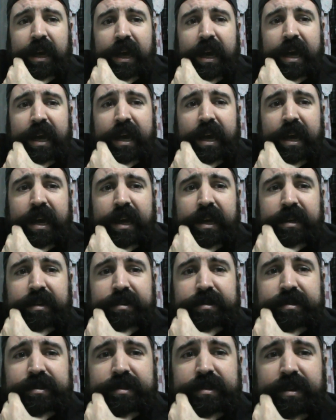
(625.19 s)

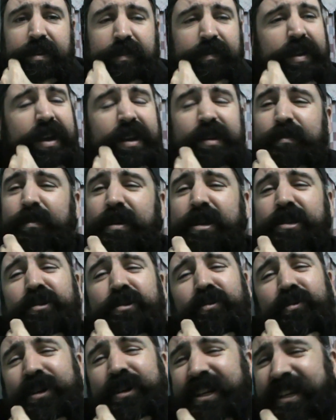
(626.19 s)
And Vietnamese are
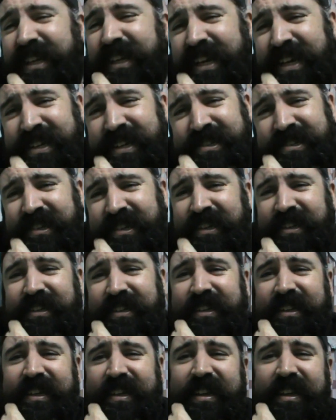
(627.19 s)
really easy.
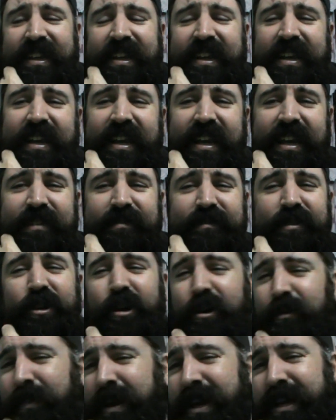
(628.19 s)
If you
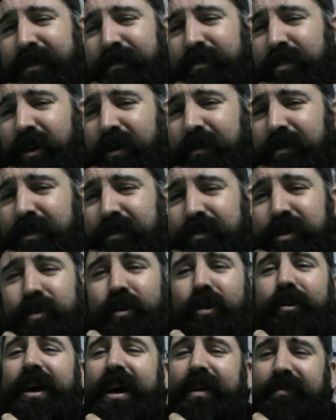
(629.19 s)
don't make a problem, you
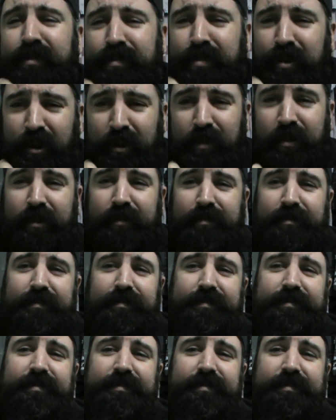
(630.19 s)
won't have a problem.